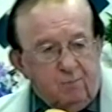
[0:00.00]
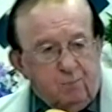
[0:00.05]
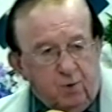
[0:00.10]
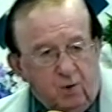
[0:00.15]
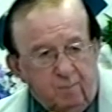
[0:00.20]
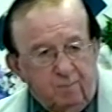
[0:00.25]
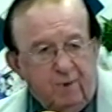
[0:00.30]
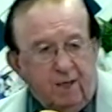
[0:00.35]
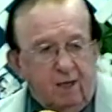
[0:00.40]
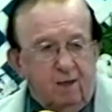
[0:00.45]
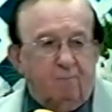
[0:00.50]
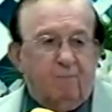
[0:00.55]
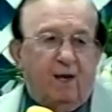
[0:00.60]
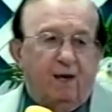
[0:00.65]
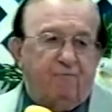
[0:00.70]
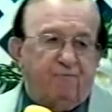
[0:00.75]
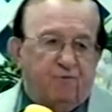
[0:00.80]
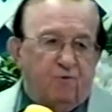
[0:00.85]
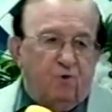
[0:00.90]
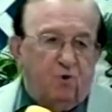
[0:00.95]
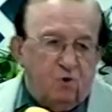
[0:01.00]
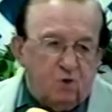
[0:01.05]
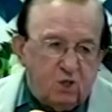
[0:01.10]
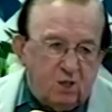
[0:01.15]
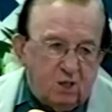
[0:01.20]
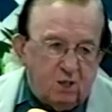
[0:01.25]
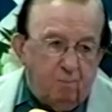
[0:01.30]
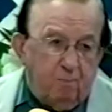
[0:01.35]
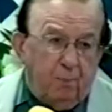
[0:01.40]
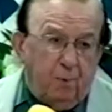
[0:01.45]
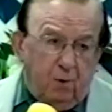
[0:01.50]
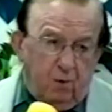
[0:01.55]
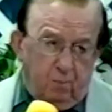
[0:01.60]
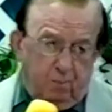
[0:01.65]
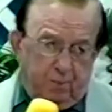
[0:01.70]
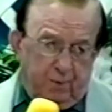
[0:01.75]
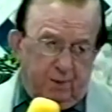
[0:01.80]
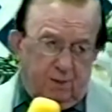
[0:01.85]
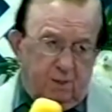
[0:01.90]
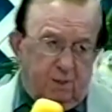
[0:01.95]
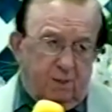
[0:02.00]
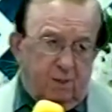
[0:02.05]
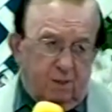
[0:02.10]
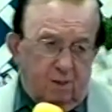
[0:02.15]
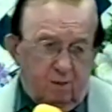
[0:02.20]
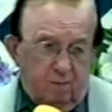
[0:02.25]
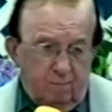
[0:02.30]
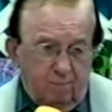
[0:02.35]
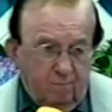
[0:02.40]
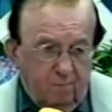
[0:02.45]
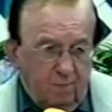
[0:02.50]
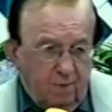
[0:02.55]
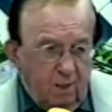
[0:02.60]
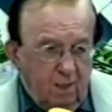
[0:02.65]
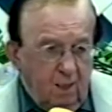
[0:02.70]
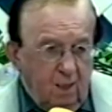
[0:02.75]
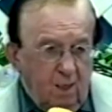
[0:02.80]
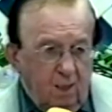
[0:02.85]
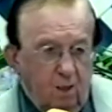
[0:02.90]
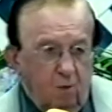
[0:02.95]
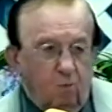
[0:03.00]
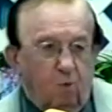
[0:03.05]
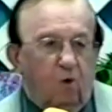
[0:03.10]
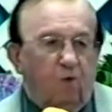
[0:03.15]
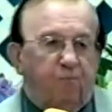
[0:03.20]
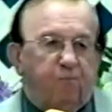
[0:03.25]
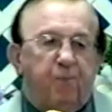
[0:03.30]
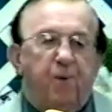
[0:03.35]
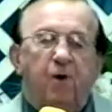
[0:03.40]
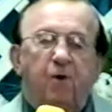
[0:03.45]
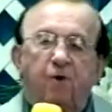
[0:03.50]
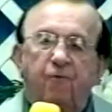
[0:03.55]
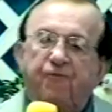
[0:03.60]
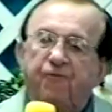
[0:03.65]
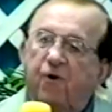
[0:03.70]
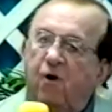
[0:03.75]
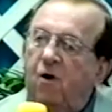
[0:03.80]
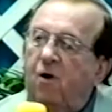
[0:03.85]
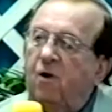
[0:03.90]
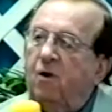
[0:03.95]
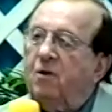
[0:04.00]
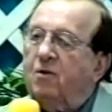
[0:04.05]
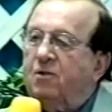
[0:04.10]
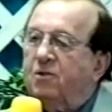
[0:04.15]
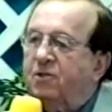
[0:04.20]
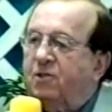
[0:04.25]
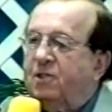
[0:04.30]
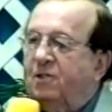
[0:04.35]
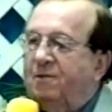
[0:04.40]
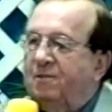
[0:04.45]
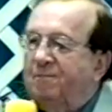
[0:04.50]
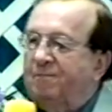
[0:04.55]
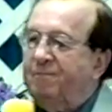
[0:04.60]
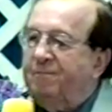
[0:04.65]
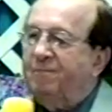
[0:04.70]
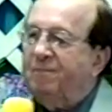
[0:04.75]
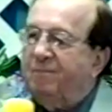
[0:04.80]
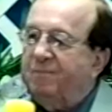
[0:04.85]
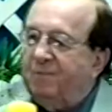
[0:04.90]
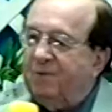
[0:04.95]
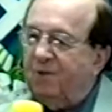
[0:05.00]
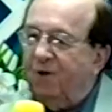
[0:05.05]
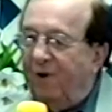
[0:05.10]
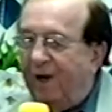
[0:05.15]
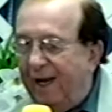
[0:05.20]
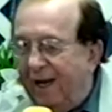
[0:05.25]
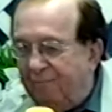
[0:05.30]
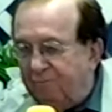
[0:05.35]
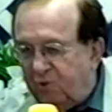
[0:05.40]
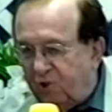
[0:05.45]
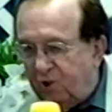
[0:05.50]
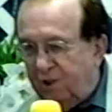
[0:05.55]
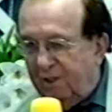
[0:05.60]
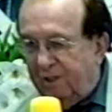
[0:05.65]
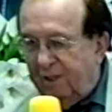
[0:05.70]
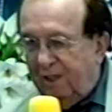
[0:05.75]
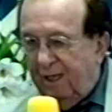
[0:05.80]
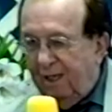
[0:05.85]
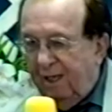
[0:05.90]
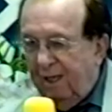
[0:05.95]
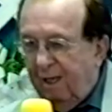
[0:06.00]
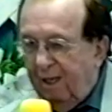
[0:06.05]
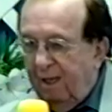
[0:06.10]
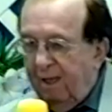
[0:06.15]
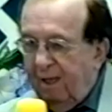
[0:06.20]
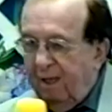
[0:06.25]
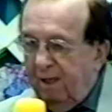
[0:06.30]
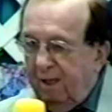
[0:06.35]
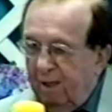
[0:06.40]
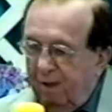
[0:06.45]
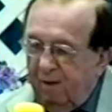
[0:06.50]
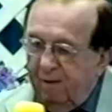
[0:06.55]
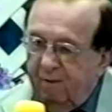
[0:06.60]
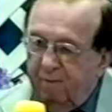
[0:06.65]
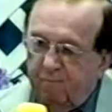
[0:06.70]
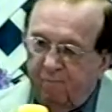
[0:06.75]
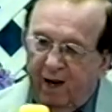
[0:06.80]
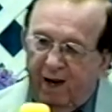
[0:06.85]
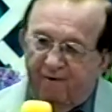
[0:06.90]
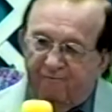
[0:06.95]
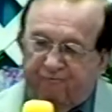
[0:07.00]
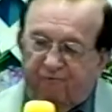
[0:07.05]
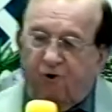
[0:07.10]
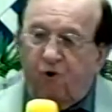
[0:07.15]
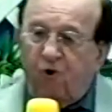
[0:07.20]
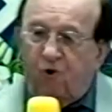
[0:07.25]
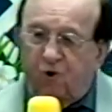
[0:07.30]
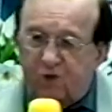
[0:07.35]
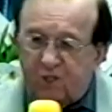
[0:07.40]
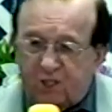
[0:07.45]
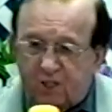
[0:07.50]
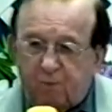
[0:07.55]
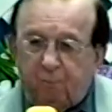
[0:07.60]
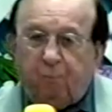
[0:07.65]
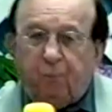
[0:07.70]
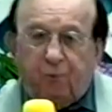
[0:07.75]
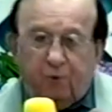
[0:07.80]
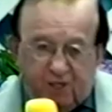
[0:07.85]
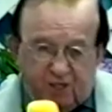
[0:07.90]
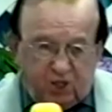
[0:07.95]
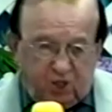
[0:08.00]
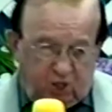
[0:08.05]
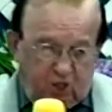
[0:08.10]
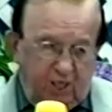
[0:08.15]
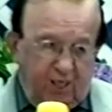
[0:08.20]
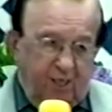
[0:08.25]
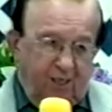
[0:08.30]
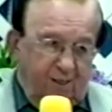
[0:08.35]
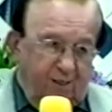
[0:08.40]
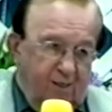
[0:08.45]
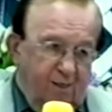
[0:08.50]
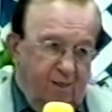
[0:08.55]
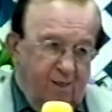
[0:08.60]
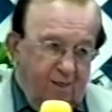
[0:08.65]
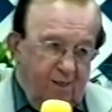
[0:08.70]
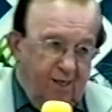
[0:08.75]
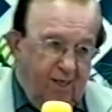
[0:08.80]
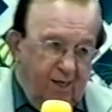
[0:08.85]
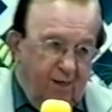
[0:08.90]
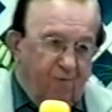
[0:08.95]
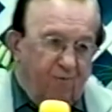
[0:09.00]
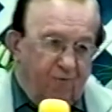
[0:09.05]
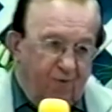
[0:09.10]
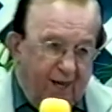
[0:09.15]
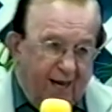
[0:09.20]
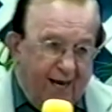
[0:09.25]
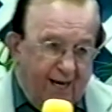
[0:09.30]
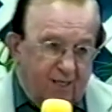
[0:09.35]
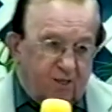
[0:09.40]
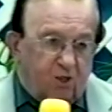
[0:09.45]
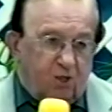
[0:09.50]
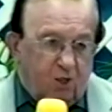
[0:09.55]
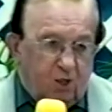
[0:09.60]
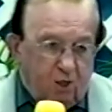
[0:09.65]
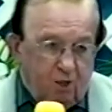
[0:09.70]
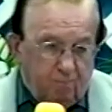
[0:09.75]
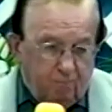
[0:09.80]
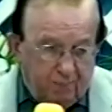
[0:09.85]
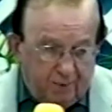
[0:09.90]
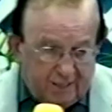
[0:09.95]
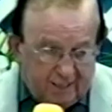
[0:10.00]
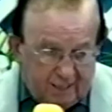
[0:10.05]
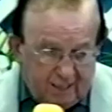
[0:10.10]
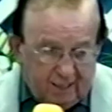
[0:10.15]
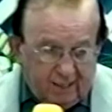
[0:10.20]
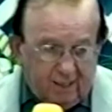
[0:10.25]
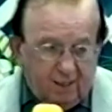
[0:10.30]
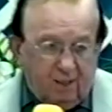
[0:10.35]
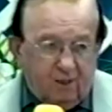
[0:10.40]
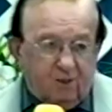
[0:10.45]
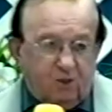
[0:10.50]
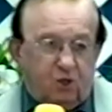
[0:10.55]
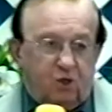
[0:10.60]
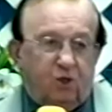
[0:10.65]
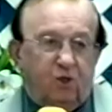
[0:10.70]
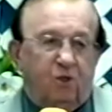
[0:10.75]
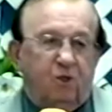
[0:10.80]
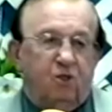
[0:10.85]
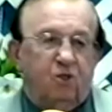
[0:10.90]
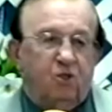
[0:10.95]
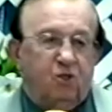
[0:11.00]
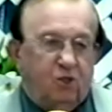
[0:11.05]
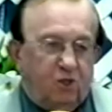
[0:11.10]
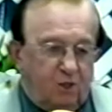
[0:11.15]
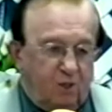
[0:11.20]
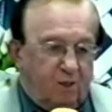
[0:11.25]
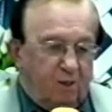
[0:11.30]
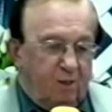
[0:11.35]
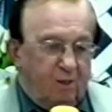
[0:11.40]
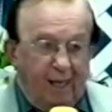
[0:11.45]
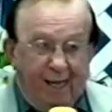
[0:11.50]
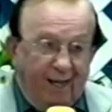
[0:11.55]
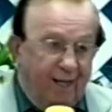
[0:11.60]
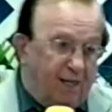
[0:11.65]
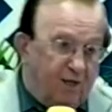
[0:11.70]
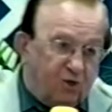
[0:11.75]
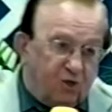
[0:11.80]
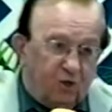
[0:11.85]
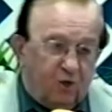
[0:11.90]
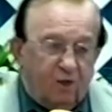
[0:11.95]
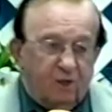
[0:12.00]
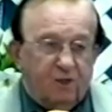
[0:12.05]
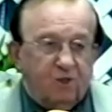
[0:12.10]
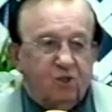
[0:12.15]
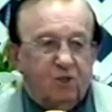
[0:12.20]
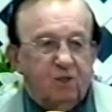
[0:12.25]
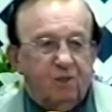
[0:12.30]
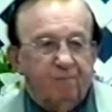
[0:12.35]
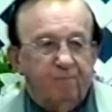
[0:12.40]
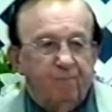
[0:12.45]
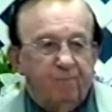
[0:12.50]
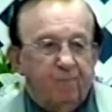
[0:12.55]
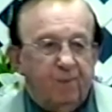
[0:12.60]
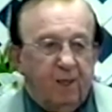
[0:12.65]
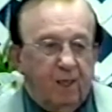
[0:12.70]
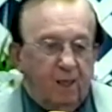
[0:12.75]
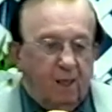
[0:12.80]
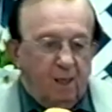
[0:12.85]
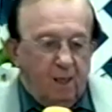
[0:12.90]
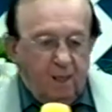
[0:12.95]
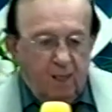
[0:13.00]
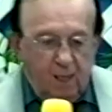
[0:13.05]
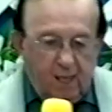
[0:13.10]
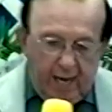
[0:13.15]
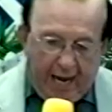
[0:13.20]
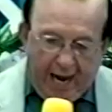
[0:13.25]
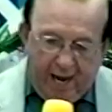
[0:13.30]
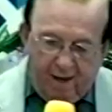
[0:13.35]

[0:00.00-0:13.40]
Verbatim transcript: And then God put me in my first pulpit Wolfeboro Falls, New Hampshire, my first preaching in that particular church, any church,